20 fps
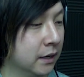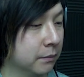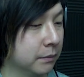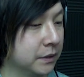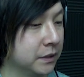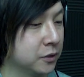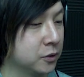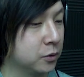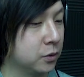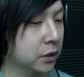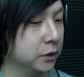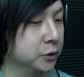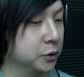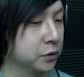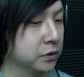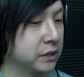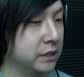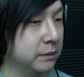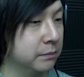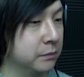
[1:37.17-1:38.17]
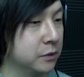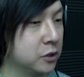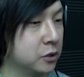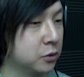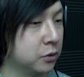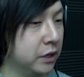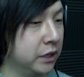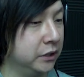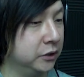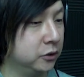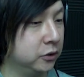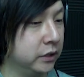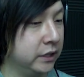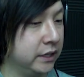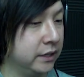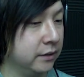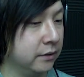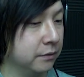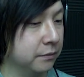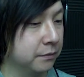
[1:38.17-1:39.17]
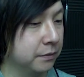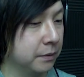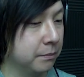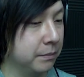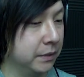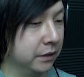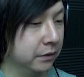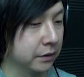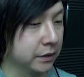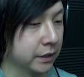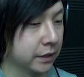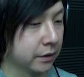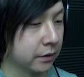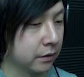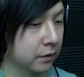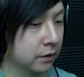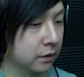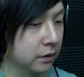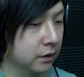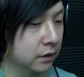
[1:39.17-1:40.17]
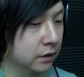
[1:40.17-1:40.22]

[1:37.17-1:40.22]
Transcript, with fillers: But these structures seem strangely familiar.